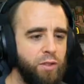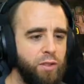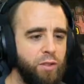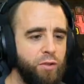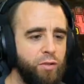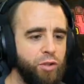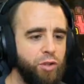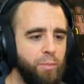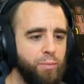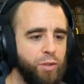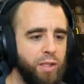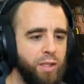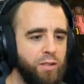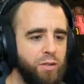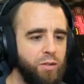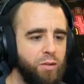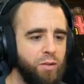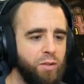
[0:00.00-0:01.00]
can use jump
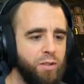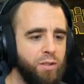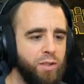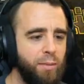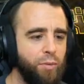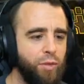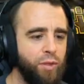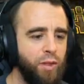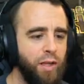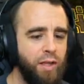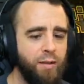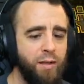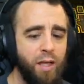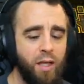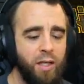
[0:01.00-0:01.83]
jets, do the same thing.